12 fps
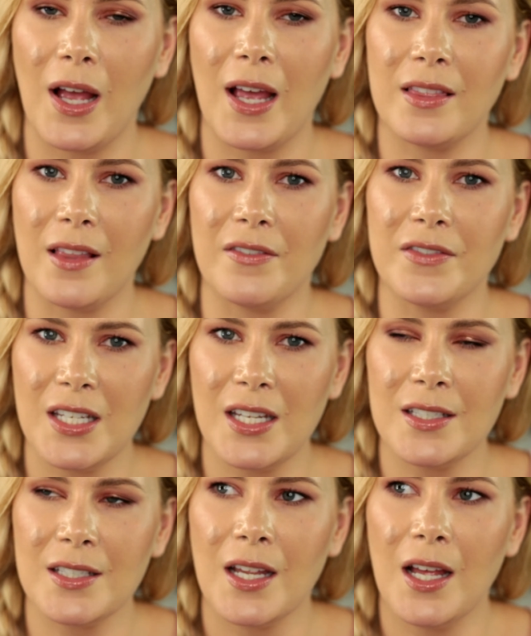I loved
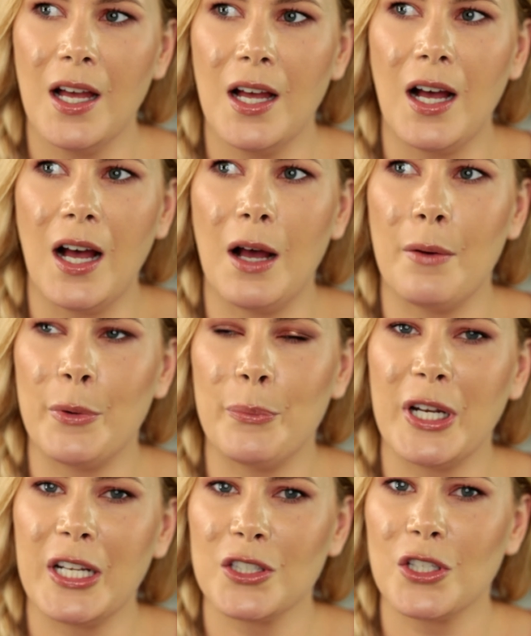it.
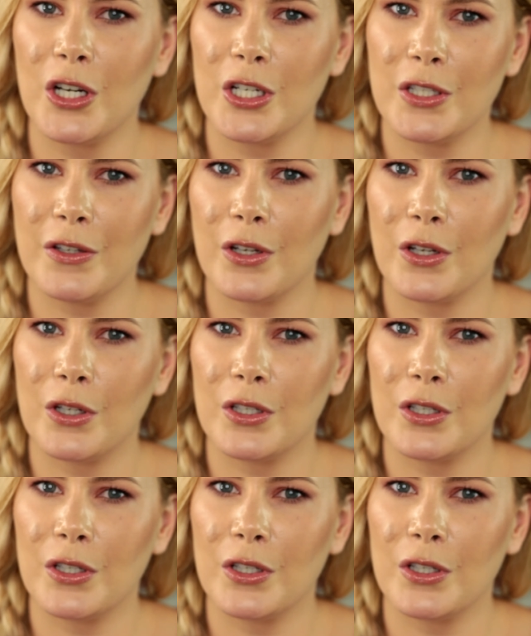But it started to